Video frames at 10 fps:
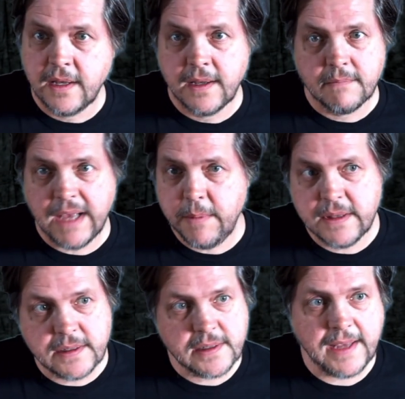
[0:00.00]
Maybe
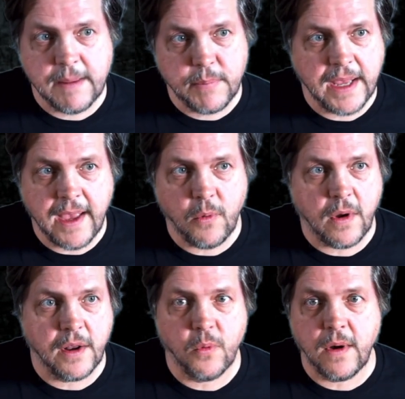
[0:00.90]
this is MBA
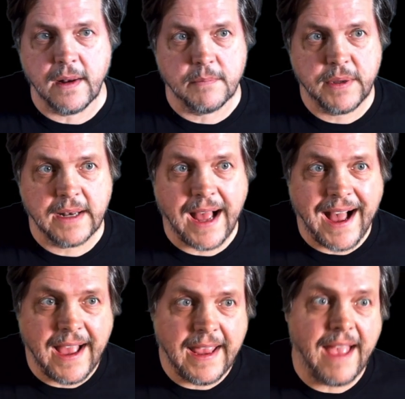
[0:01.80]
101, but
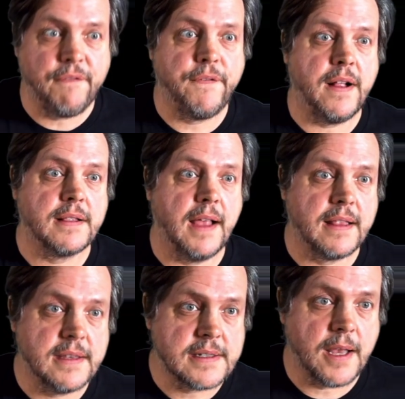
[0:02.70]
I have felt like
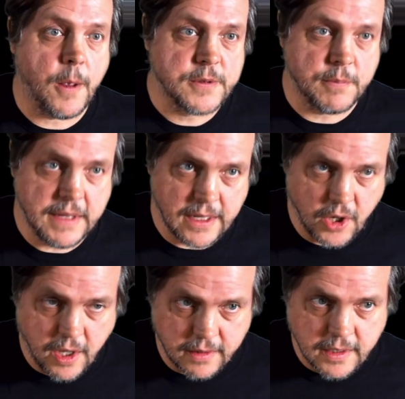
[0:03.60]
this helps me a
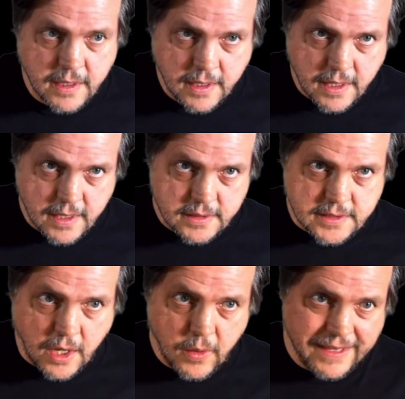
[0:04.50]
lot.
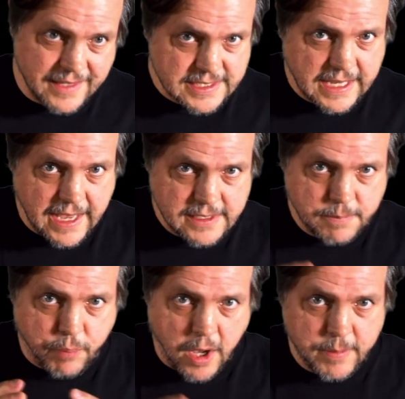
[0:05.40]
So in this case,
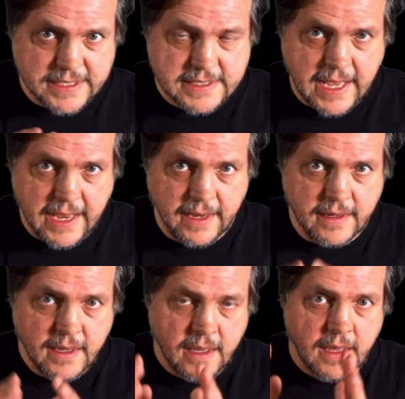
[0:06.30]
Bob is saying,
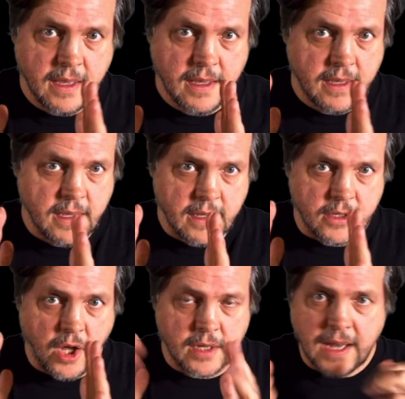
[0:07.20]

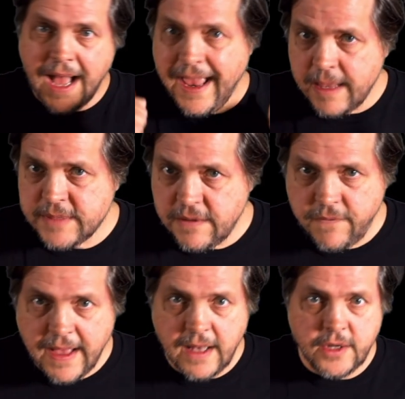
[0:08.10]
not I am
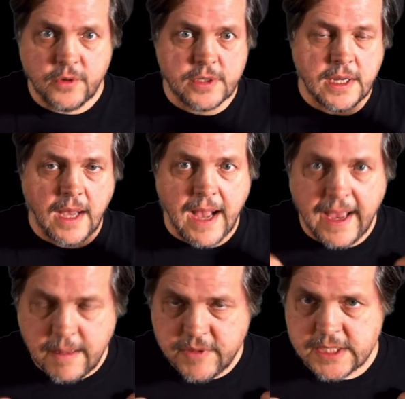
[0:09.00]
devalued, I
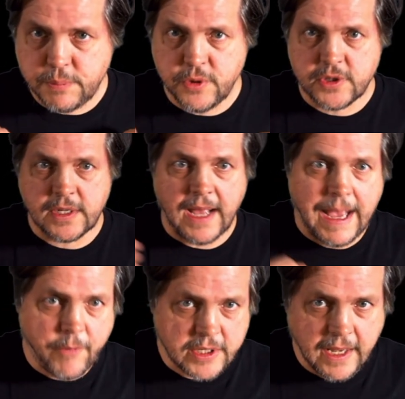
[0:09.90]
am this person, I'm
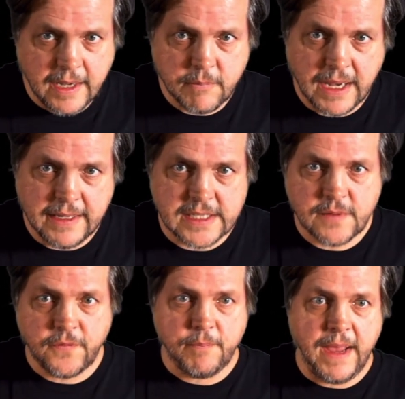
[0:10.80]
not getting my needs
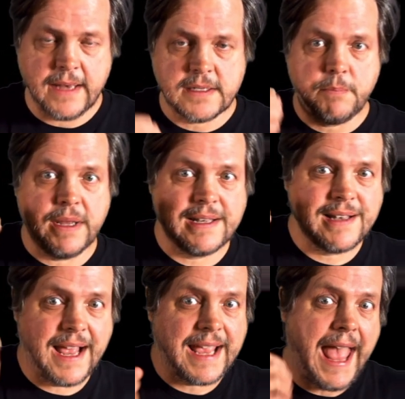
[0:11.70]
met, but
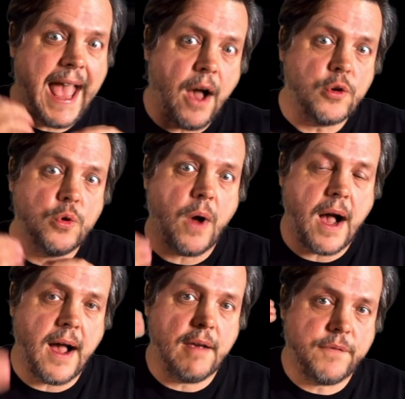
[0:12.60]
like, how do
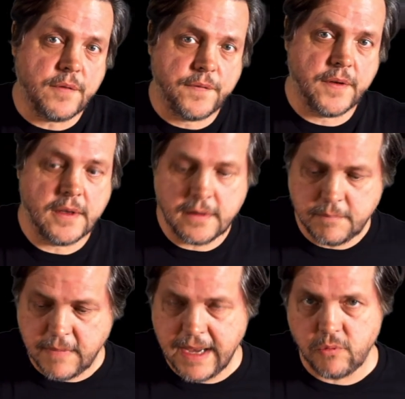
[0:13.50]
I fulfill
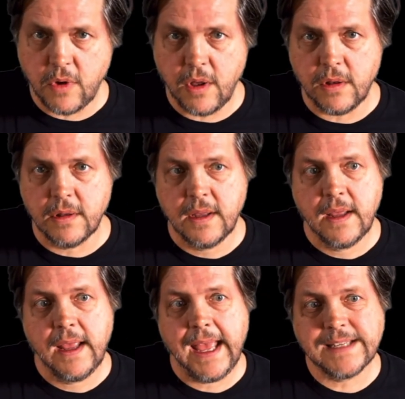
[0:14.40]
my role
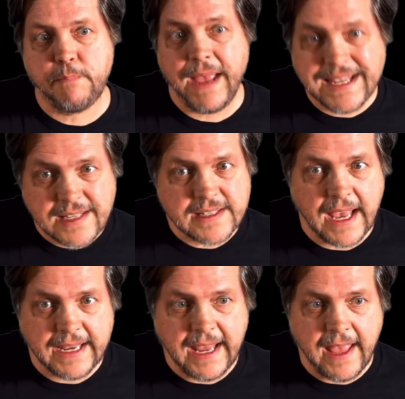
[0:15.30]
as best as I
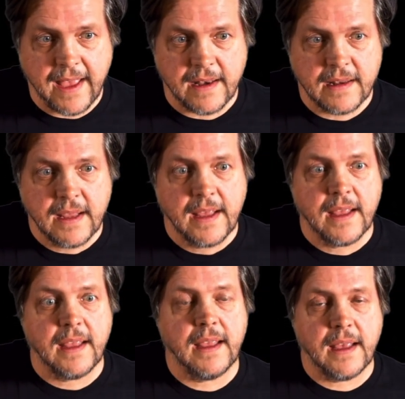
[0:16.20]
can
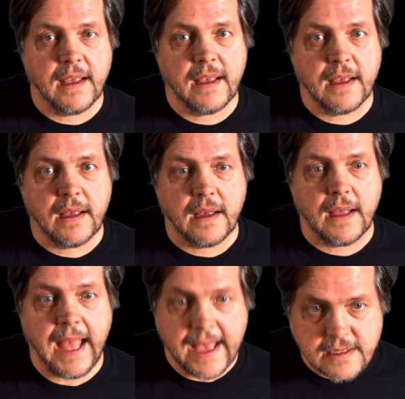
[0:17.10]

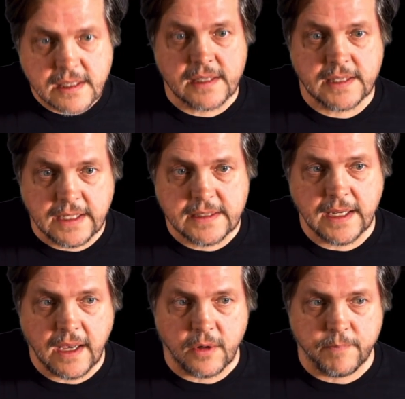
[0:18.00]
as the
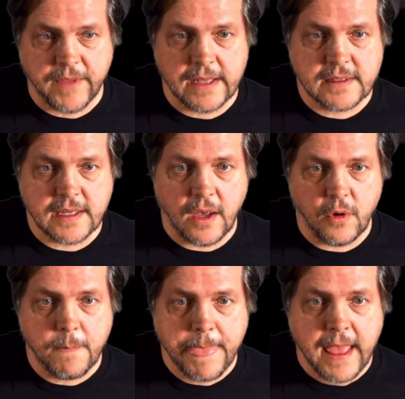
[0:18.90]
CTO? And so
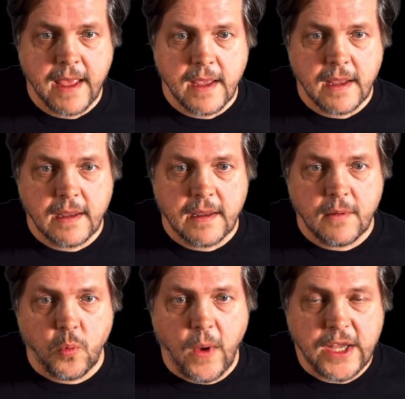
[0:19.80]

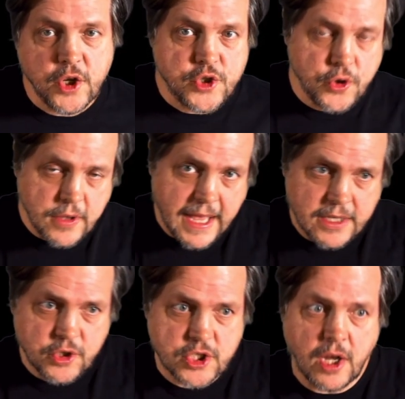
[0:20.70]
when you do that,
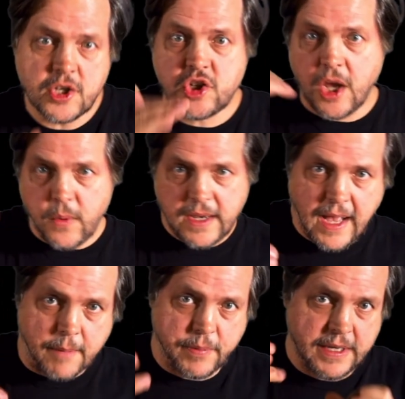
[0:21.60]
you start showing
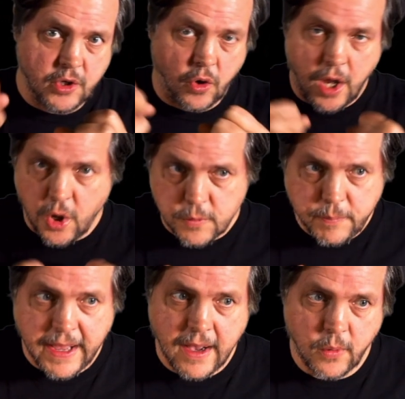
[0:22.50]
up in your own
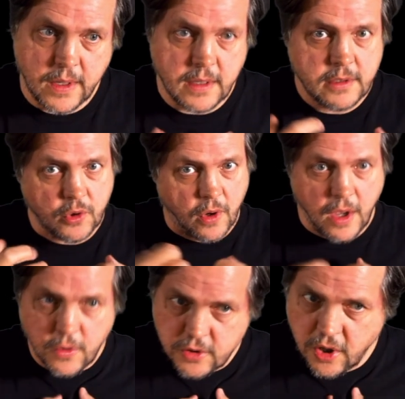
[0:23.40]
power, your
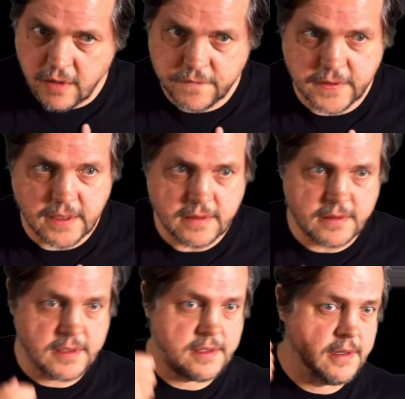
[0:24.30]
own
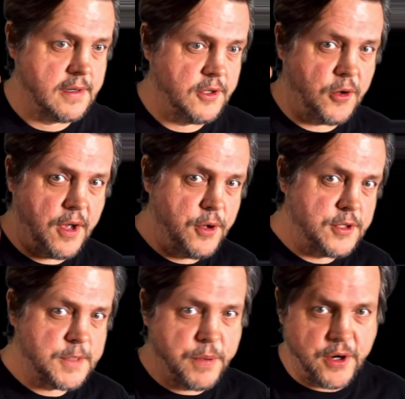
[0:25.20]
confidence, your own
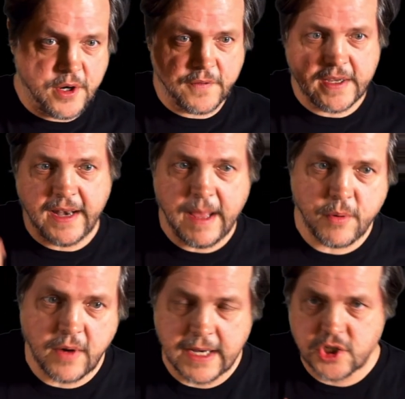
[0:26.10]
spirit of
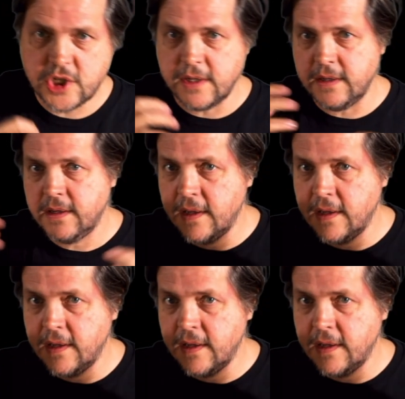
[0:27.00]
collaboration,